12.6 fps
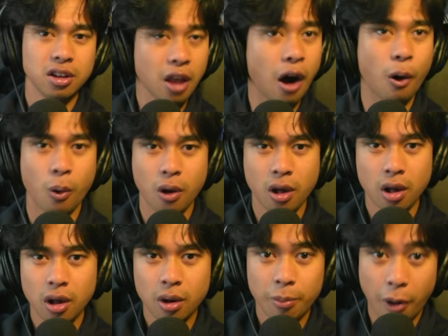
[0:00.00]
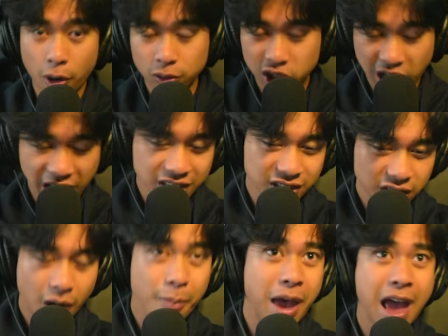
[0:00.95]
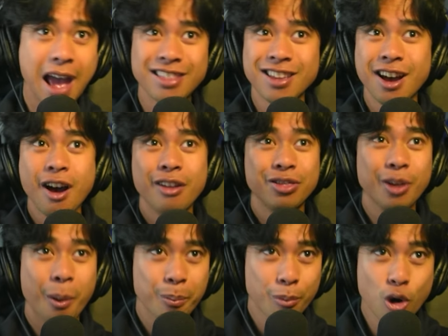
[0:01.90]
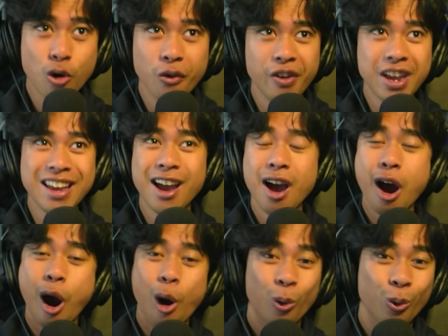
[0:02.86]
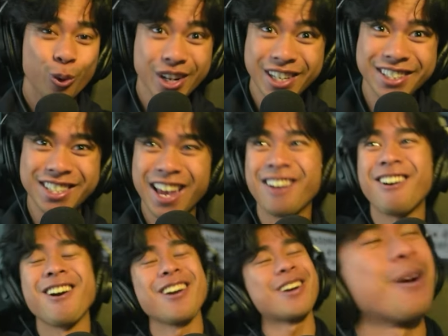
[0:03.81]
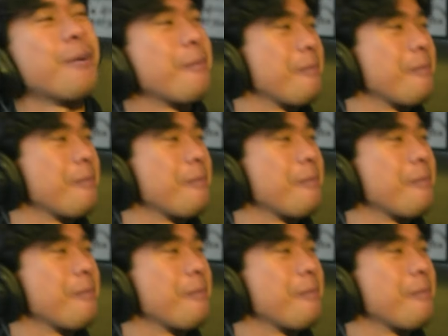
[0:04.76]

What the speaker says: No, bro. Chainsaw Man, the movie, Reze arc.